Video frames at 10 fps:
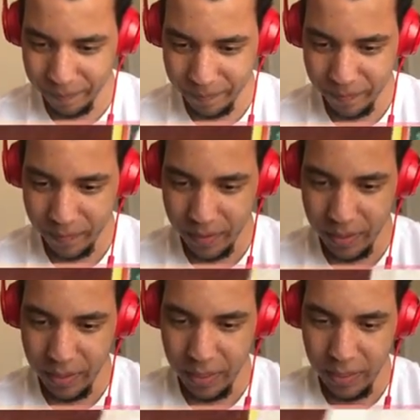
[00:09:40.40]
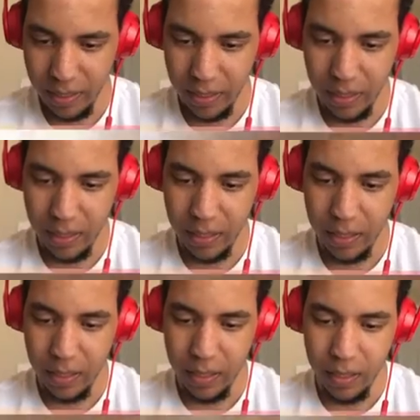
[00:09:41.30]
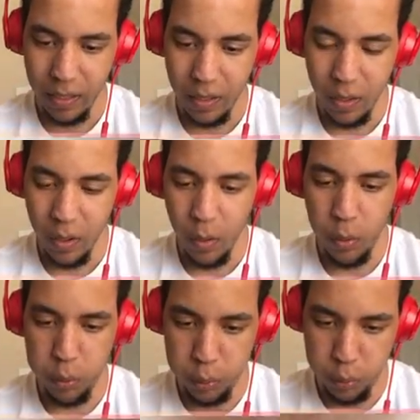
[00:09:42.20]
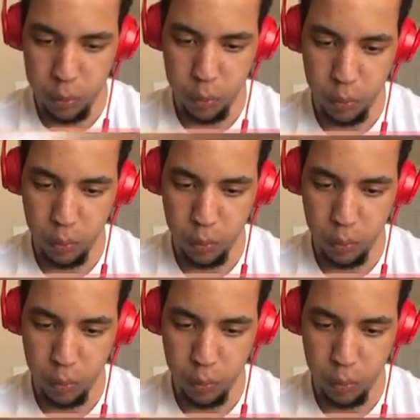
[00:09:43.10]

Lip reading: (no one is talking)